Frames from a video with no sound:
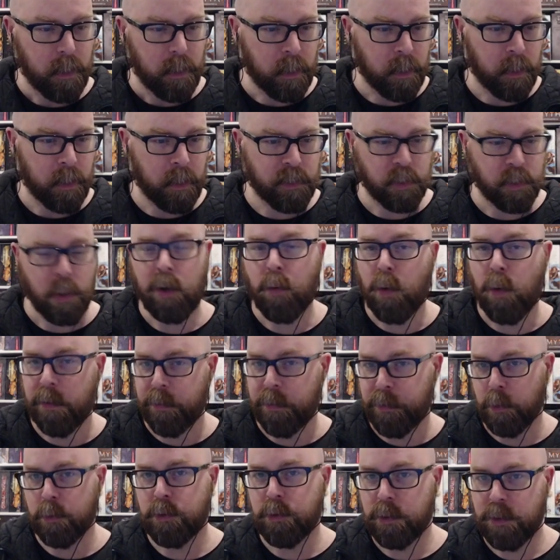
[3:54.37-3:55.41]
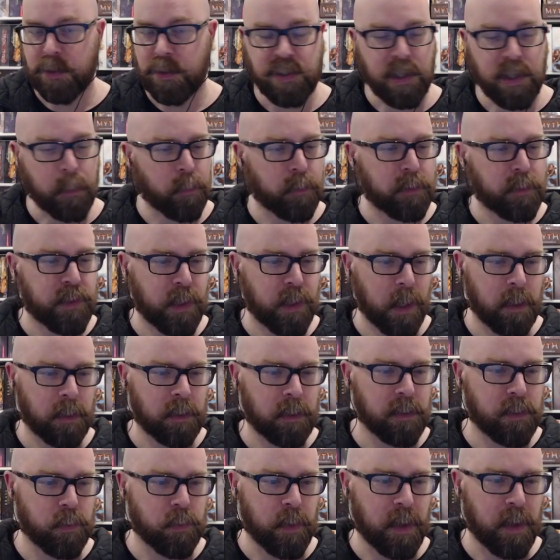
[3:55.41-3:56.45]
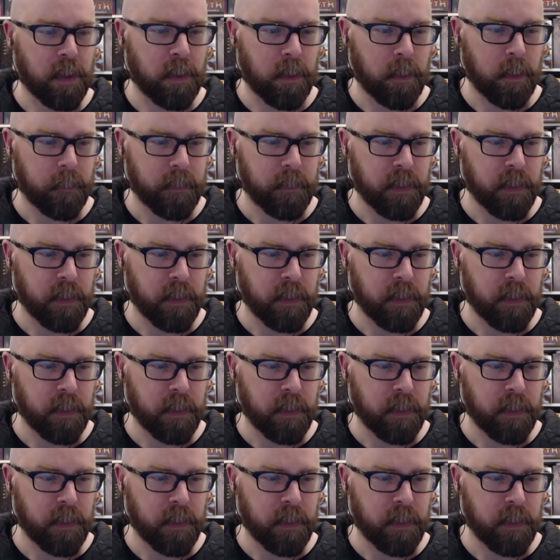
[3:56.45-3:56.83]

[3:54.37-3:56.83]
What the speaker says: So I want those on a separate channel as well.